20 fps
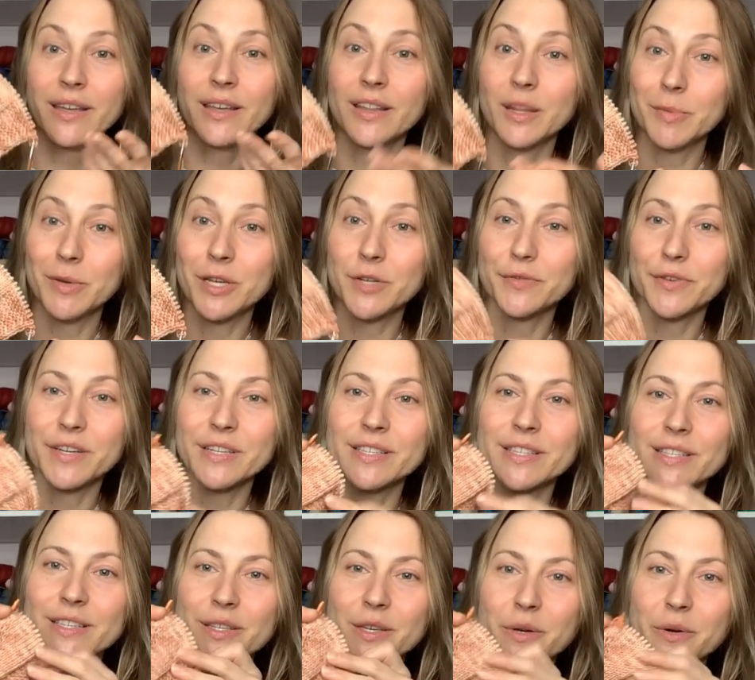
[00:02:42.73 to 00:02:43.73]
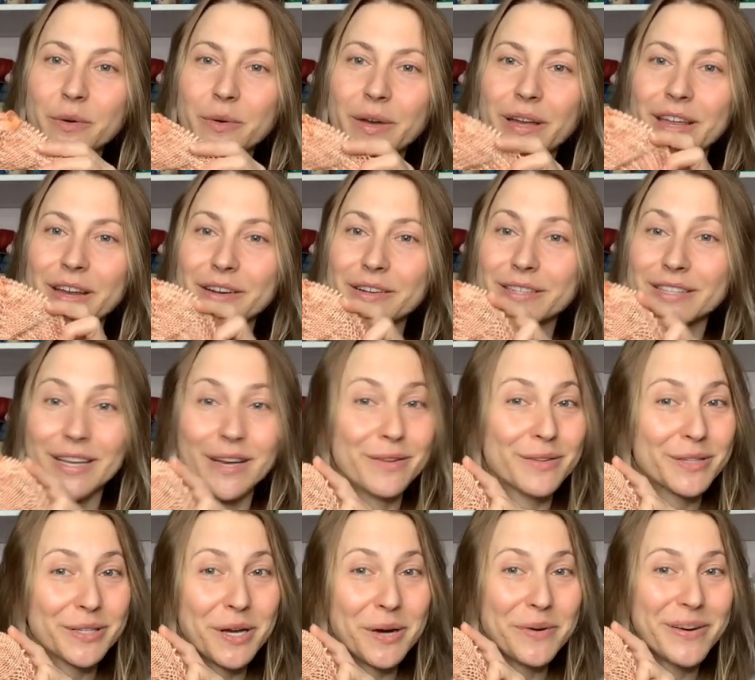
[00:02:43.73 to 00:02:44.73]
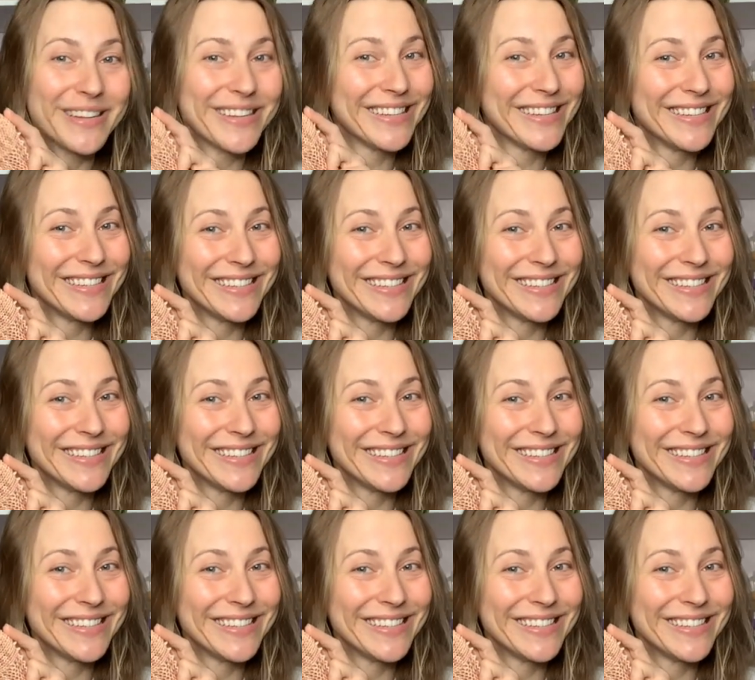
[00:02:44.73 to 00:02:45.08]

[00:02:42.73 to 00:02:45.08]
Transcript: in the Peach Fuzz. So here's how it's going.